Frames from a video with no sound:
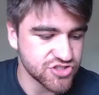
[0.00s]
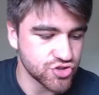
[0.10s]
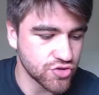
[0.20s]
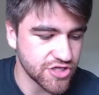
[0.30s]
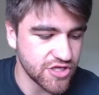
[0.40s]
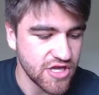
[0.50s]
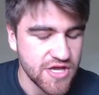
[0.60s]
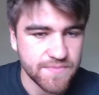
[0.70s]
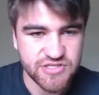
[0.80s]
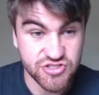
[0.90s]
Jordan,
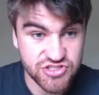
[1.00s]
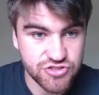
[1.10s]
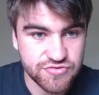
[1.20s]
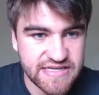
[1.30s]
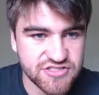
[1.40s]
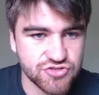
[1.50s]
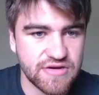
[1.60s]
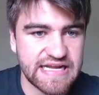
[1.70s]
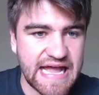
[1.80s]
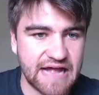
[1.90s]
because you do need to
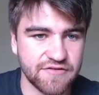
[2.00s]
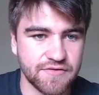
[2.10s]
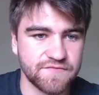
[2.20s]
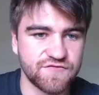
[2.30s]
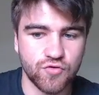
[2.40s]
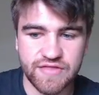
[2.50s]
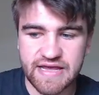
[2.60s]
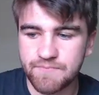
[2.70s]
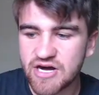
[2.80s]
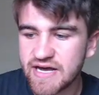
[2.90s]
trade out of them for
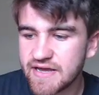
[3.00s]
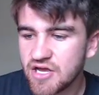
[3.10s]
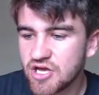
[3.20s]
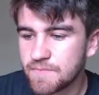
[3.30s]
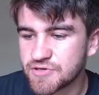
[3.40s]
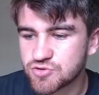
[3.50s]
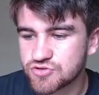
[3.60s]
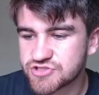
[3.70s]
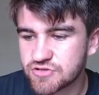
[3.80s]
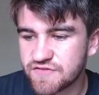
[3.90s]
their bye. But
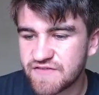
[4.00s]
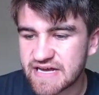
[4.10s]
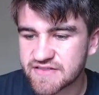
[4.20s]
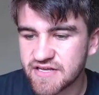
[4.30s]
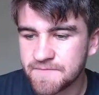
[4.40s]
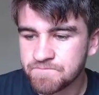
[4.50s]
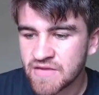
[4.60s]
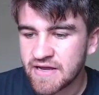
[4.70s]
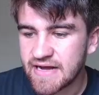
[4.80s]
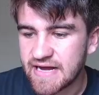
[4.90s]
also the fact that
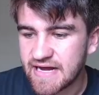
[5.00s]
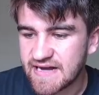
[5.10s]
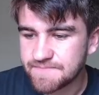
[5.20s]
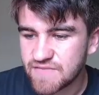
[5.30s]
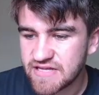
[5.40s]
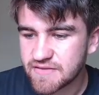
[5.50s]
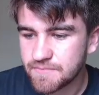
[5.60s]
in the